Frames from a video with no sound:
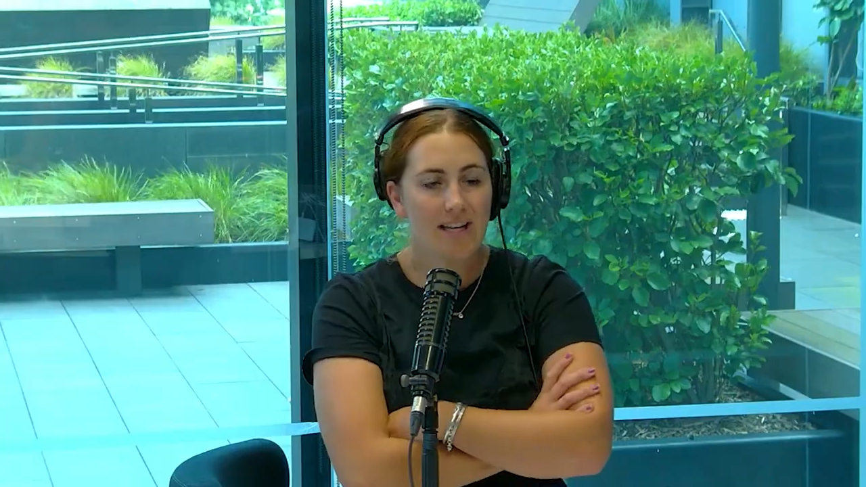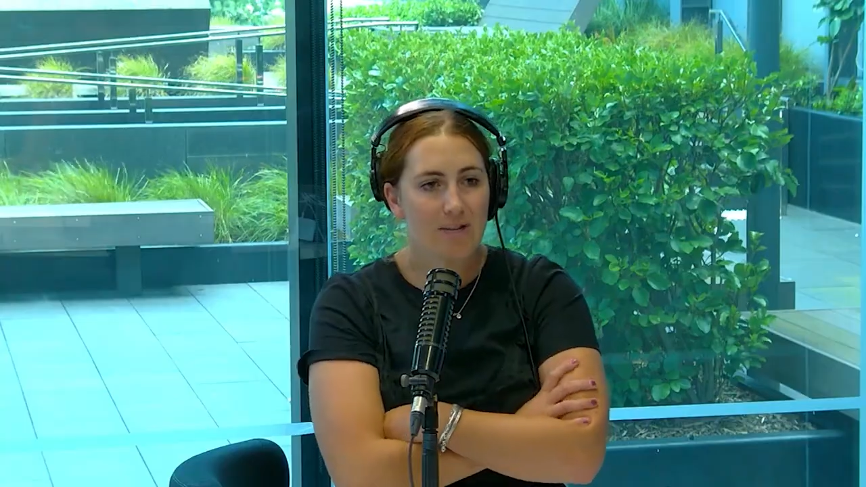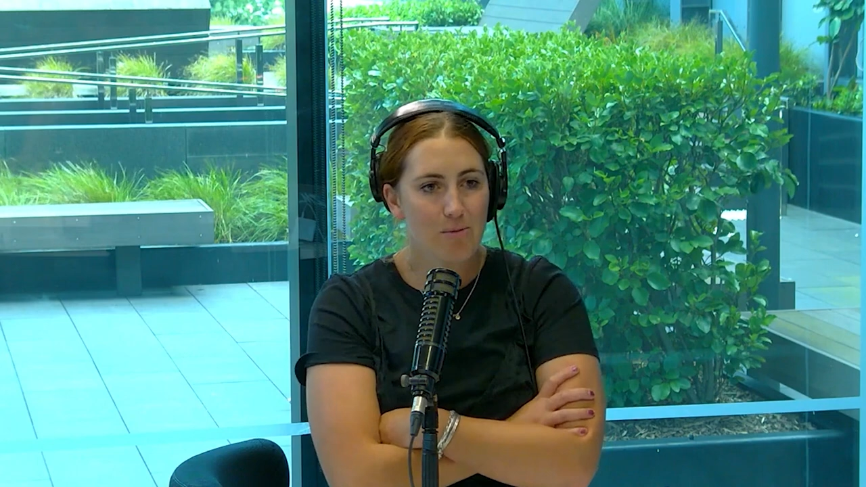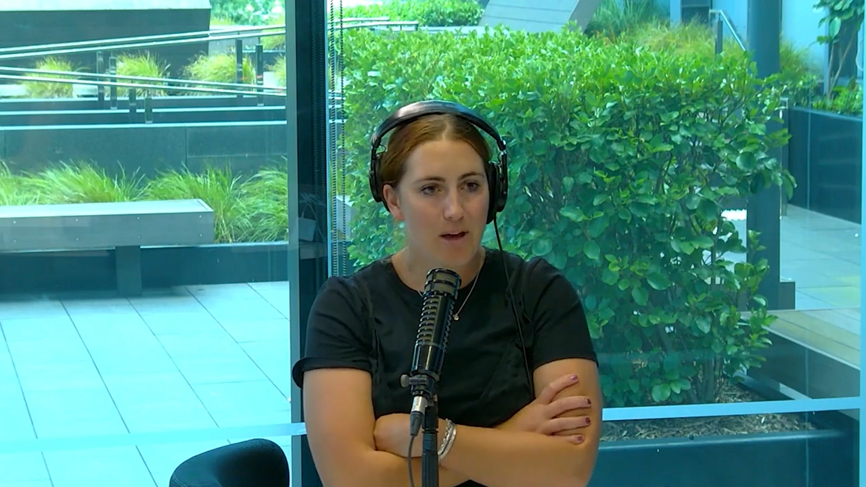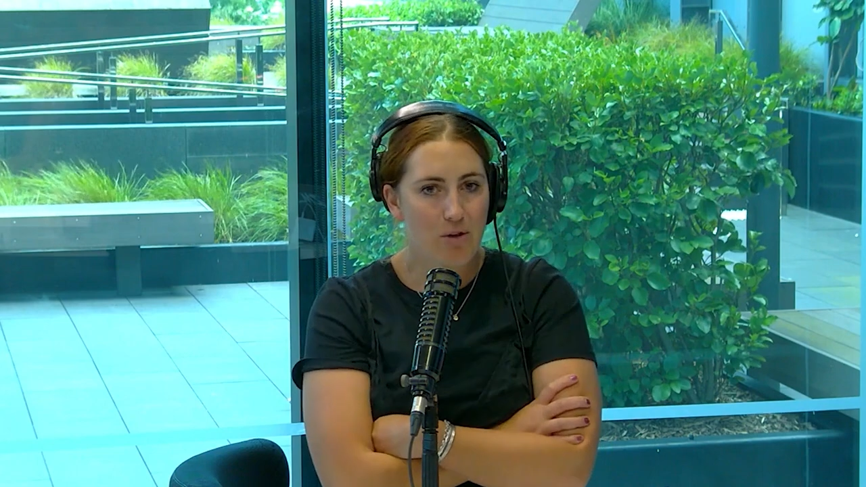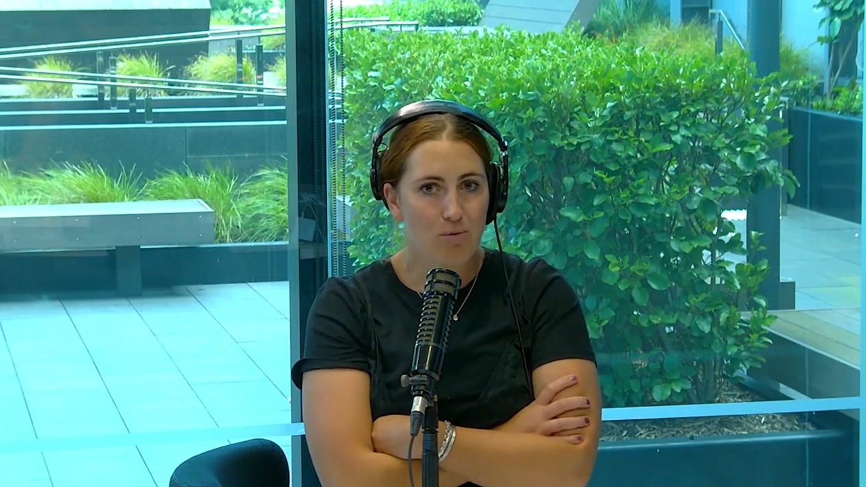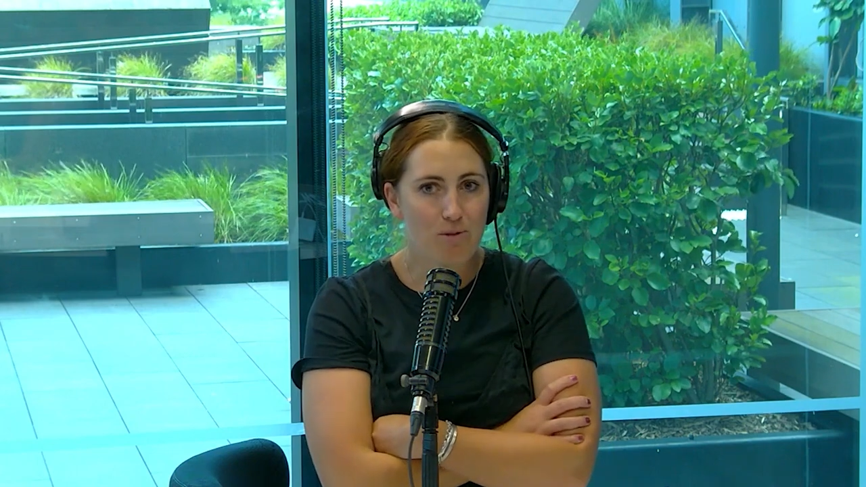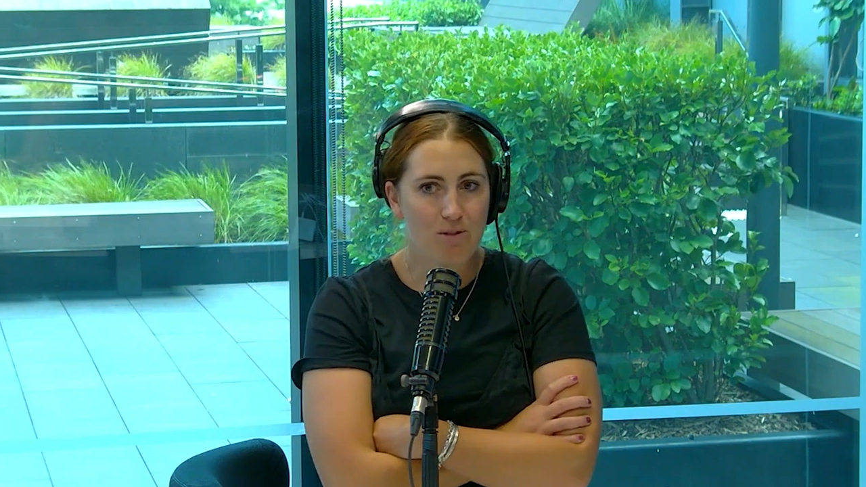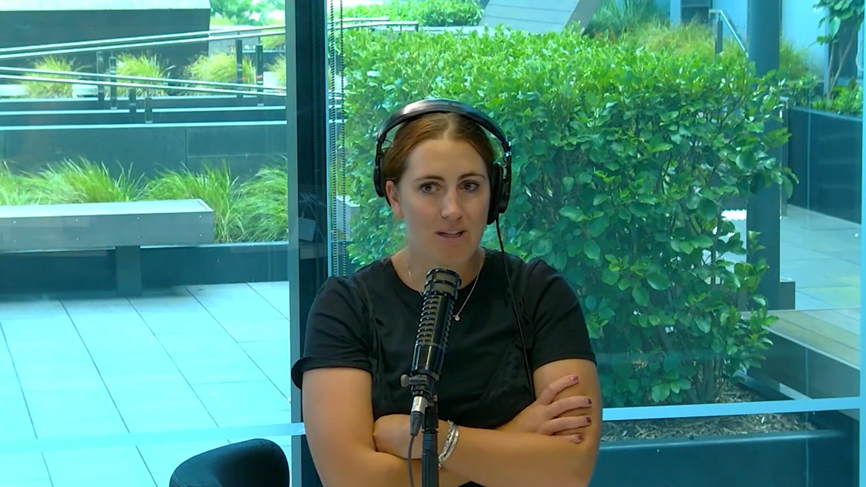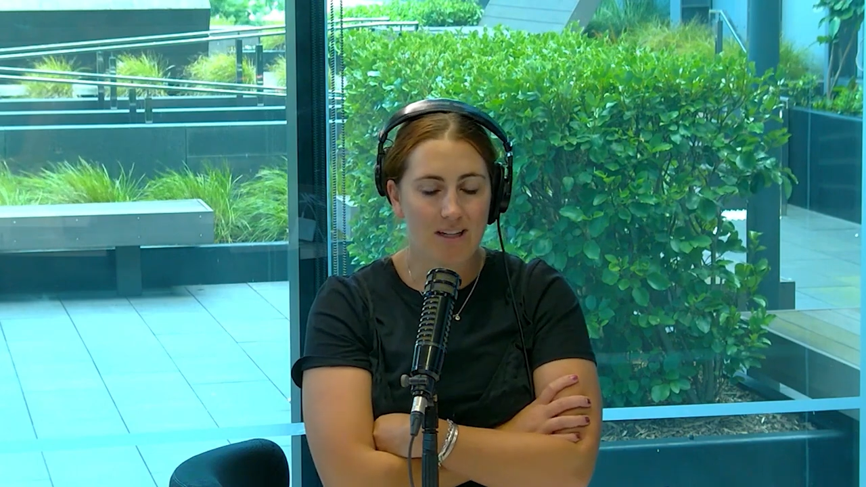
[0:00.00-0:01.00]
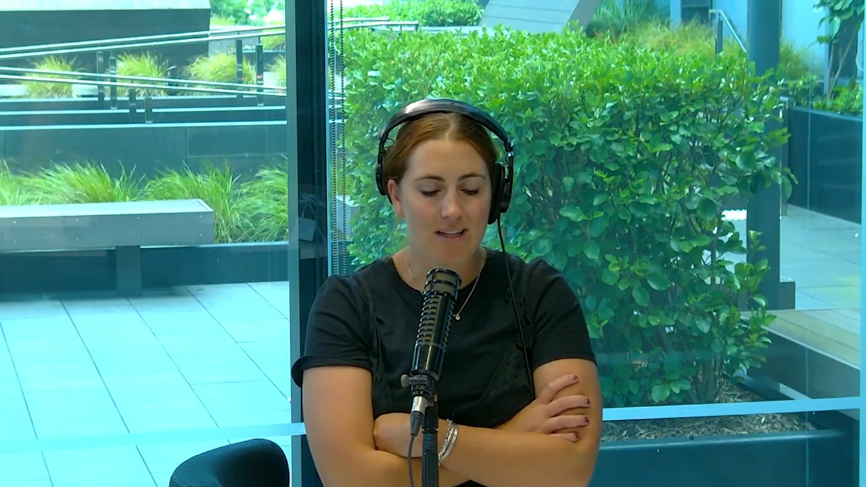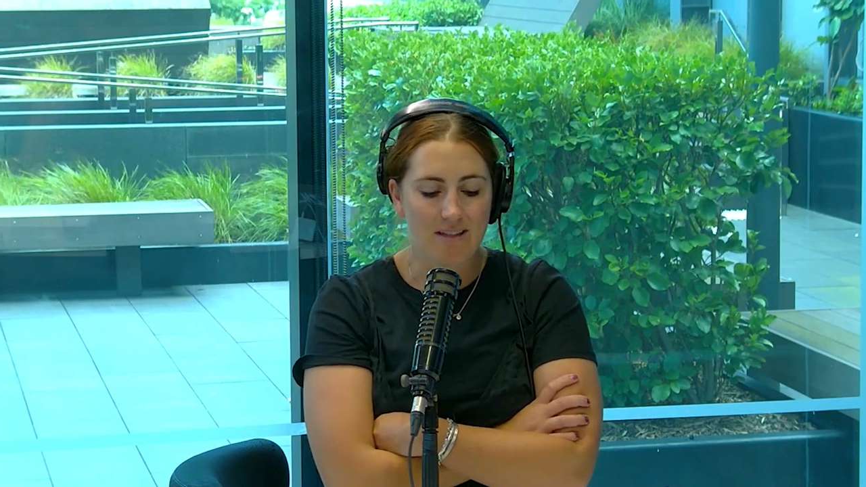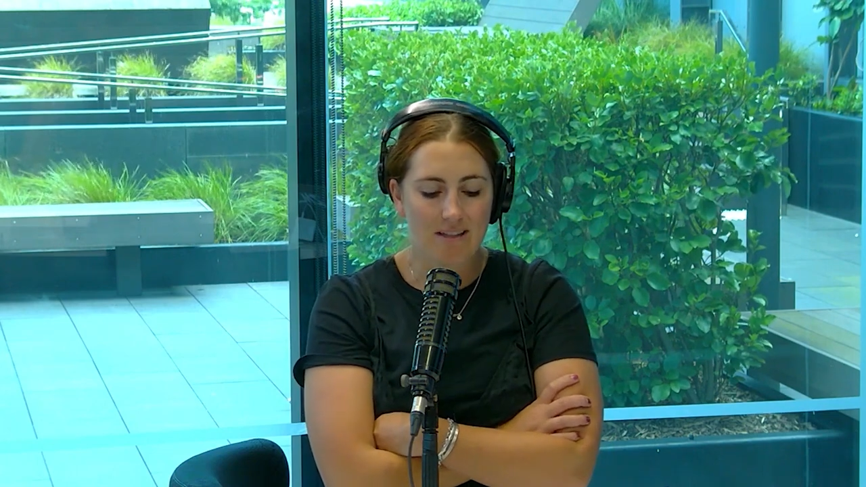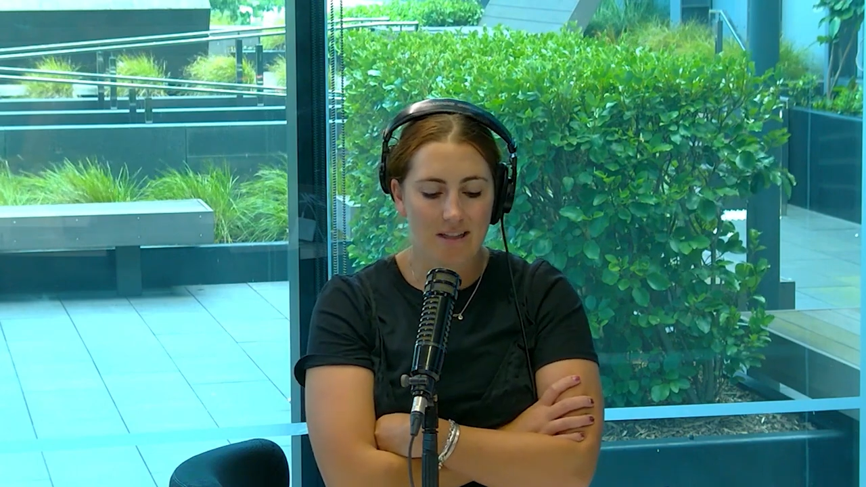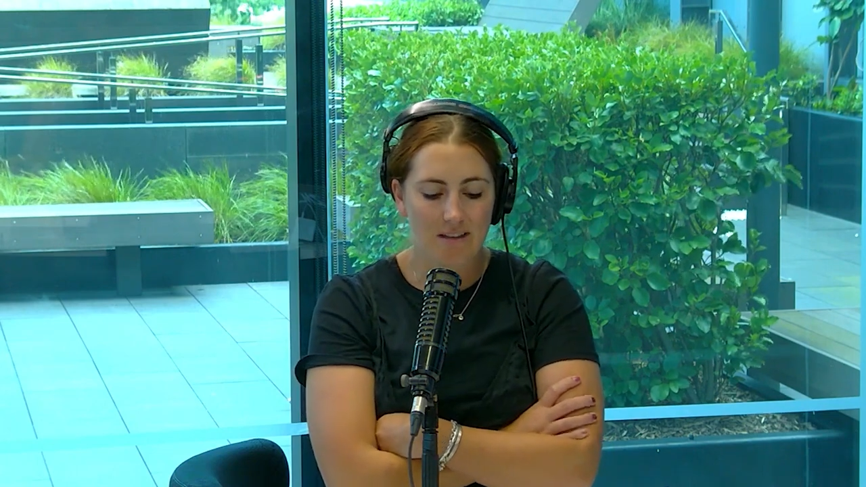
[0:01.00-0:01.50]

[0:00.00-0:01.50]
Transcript: I love about your music is